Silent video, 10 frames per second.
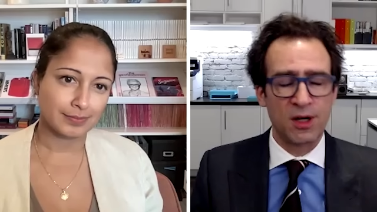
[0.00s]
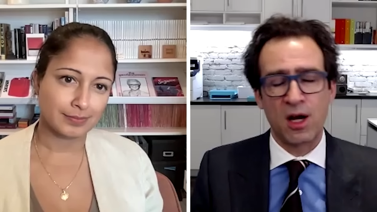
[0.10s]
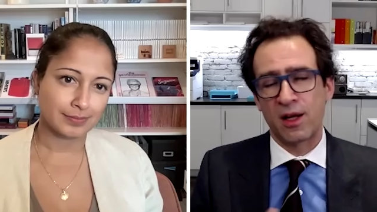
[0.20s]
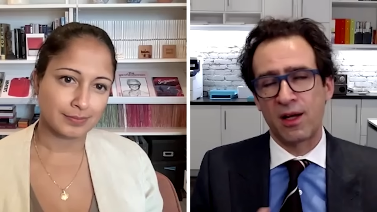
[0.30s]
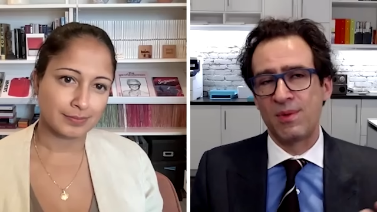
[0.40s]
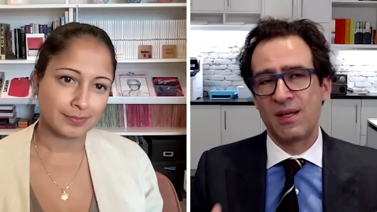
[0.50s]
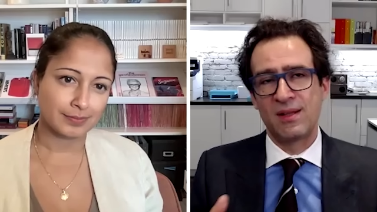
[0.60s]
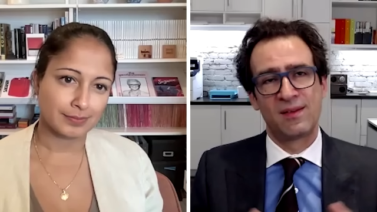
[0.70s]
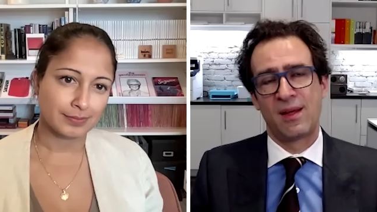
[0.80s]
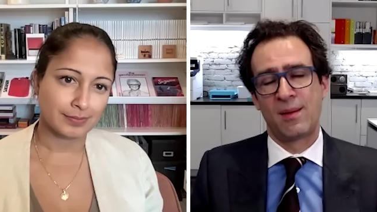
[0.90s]
Speaker 1: not going to be in the
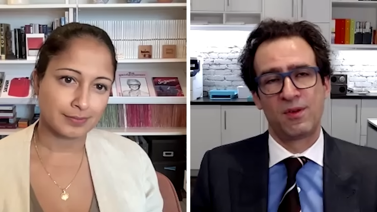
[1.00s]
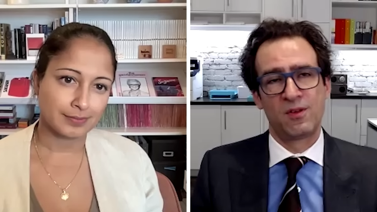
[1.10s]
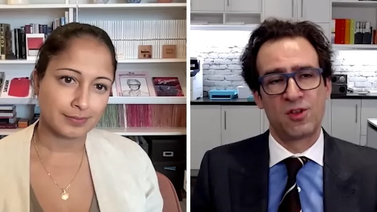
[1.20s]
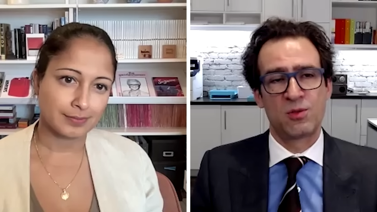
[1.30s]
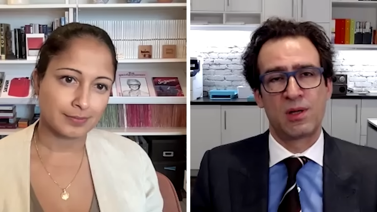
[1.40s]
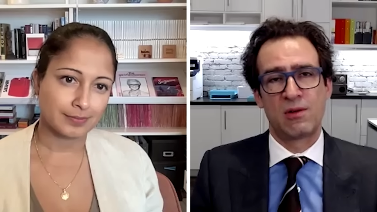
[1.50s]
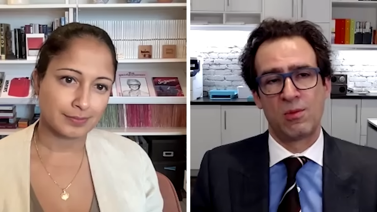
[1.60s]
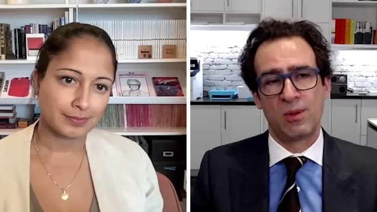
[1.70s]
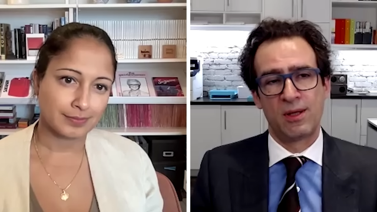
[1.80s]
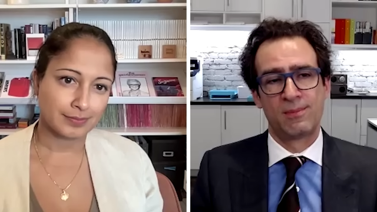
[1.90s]
same position
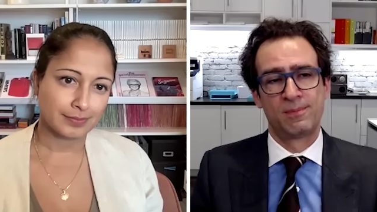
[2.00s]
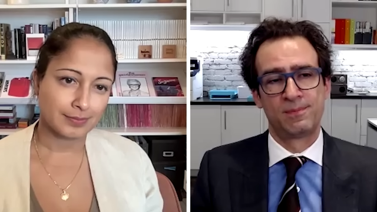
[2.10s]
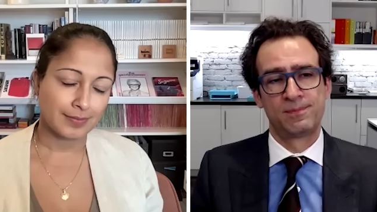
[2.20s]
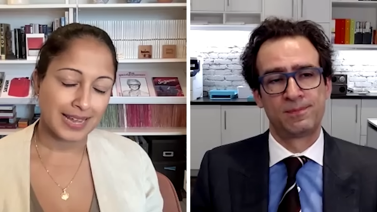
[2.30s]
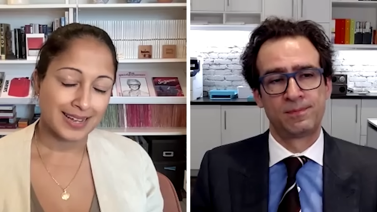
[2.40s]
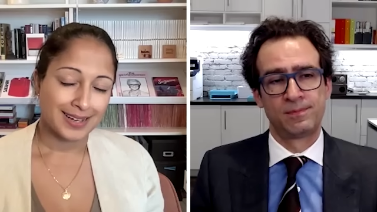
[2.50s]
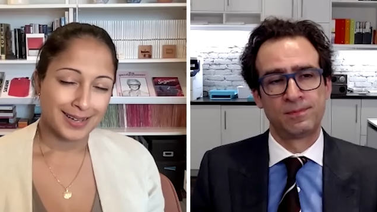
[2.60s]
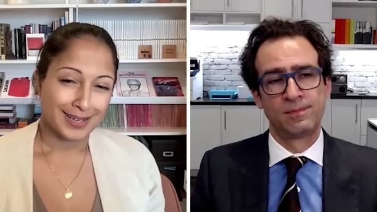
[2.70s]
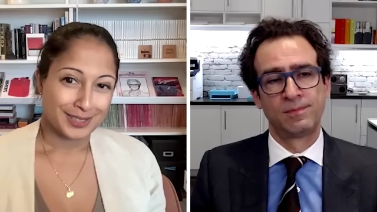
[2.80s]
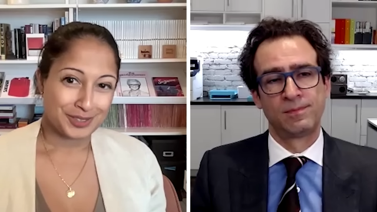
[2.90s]
probably
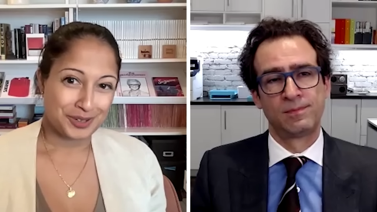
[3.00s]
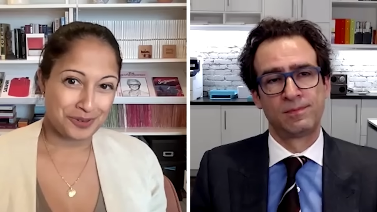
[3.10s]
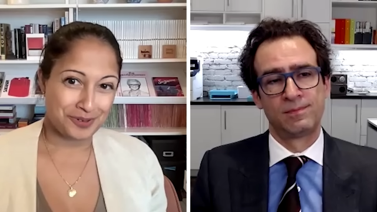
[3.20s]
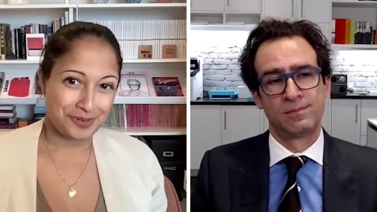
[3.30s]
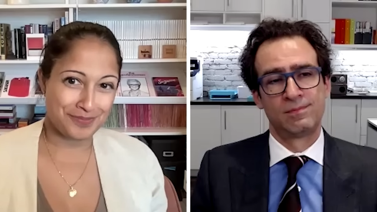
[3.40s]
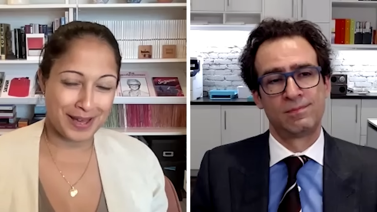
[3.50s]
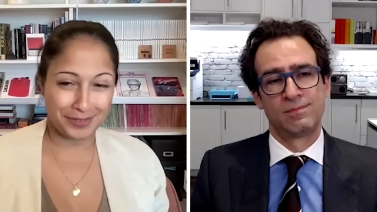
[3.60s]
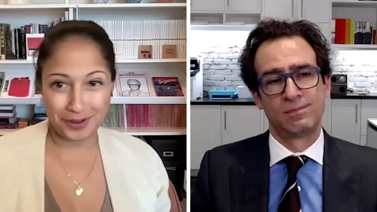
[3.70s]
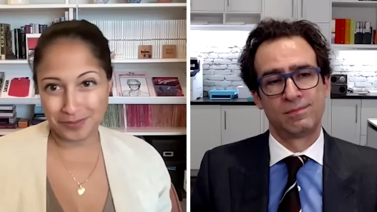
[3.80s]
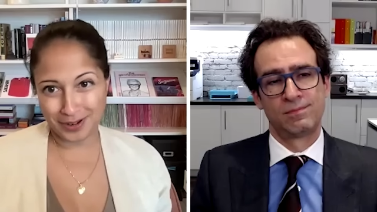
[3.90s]
Speaker 2: so
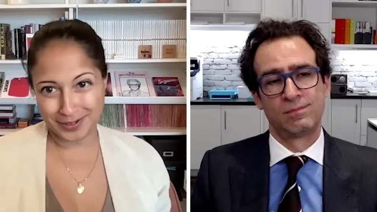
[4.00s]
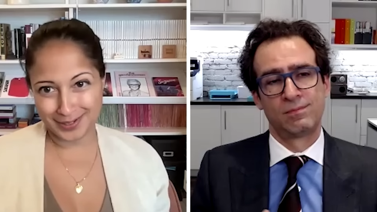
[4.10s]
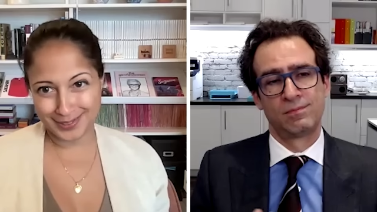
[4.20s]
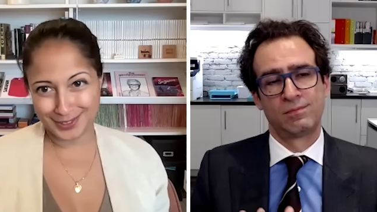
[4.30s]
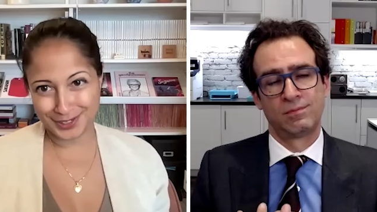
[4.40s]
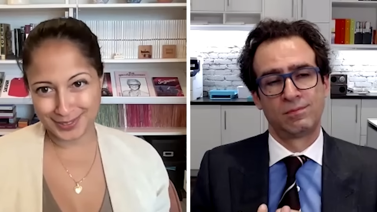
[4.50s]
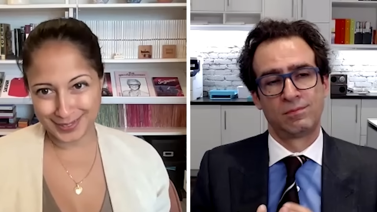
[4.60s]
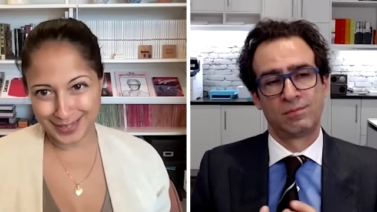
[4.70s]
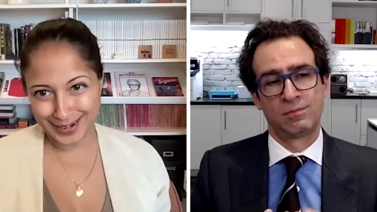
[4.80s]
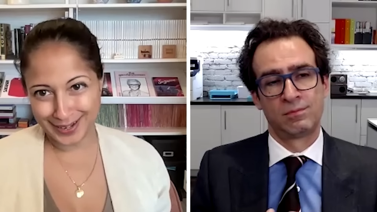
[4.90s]
matthew i'm not going to suggest
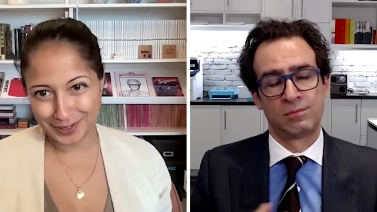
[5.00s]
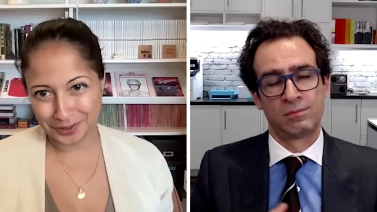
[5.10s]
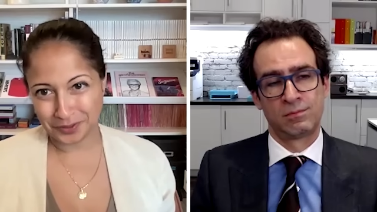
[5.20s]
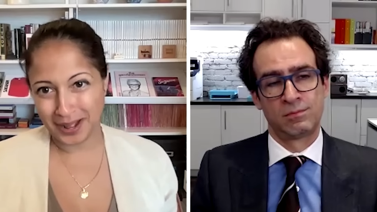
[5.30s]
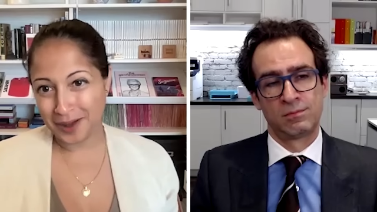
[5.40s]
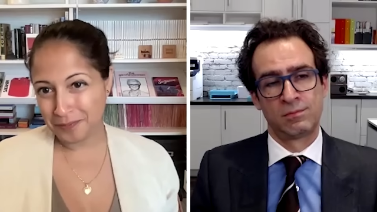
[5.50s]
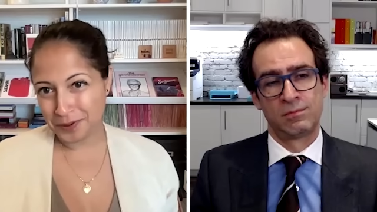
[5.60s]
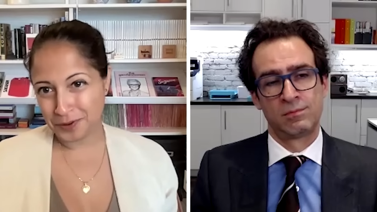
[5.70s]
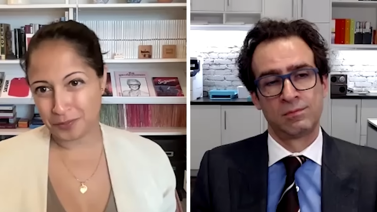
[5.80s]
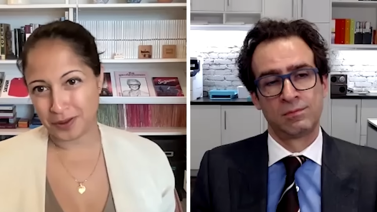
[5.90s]
that that answer would help
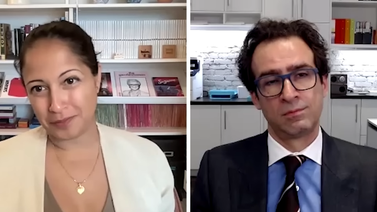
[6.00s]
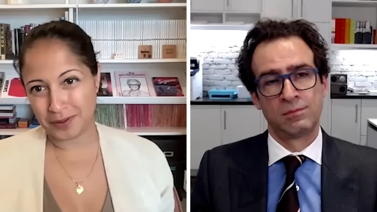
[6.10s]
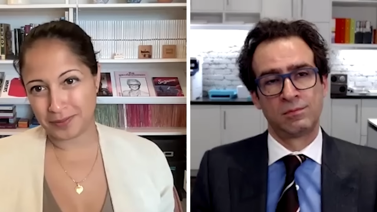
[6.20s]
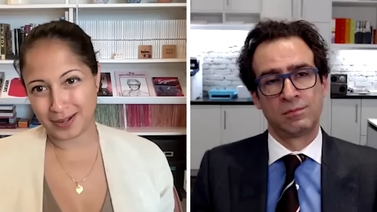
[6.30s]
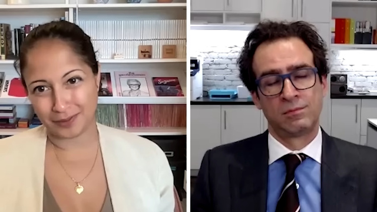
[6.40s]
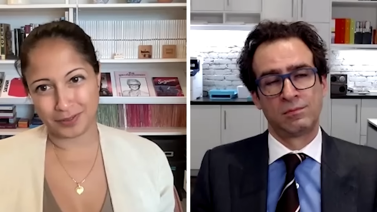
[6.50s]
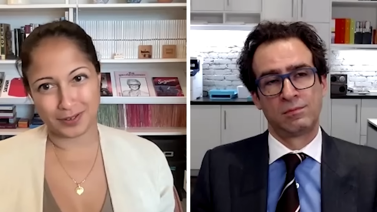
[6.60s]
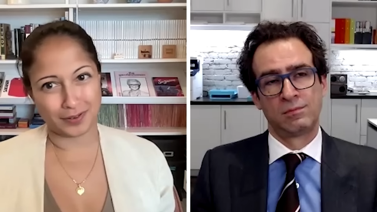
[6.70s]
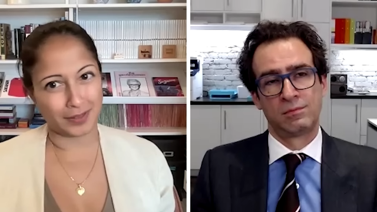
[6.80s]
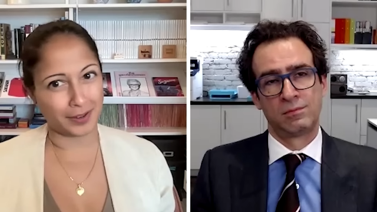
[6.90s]
you but maybe it helps to
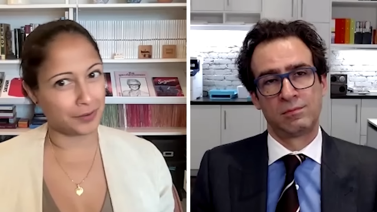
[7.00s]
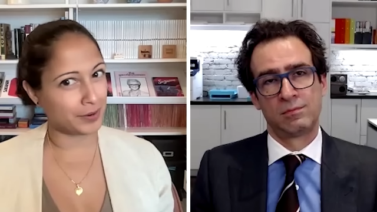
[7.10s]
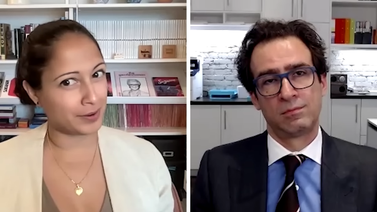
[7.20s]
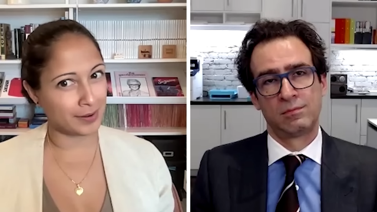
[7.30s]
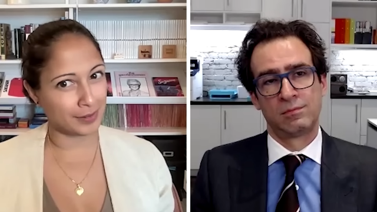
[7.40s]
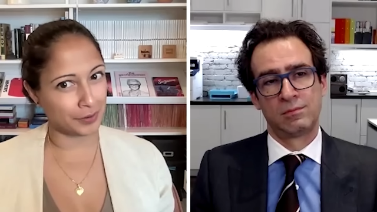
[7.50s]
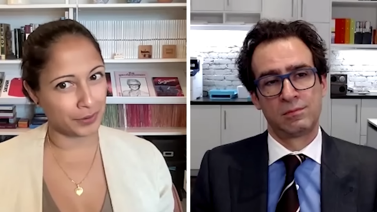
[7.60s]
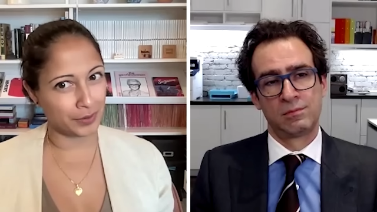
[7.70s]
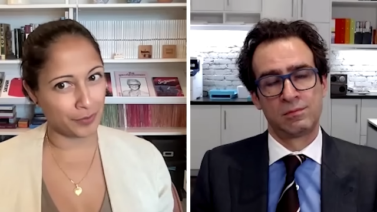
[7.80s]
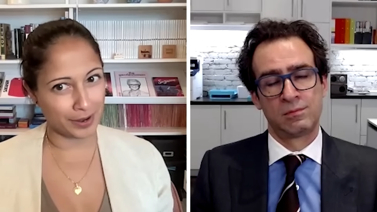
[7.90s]
know that you are not alone
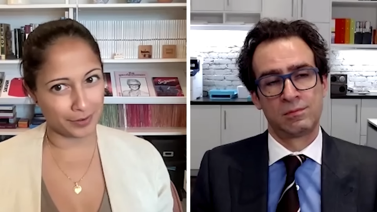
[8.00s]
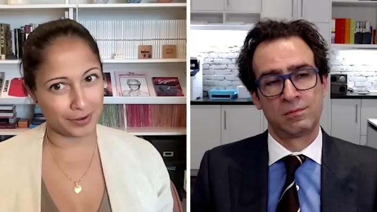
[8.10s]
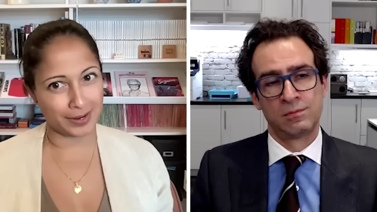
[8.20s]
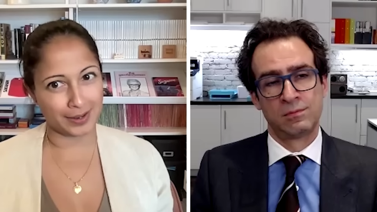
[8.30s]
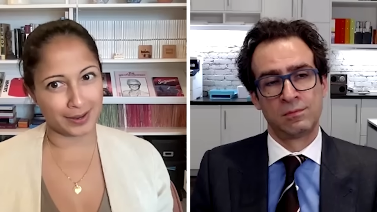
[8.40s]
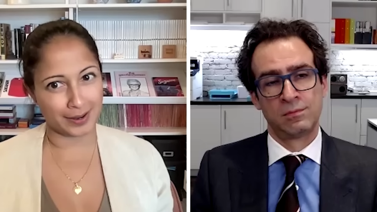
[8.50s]
in wondering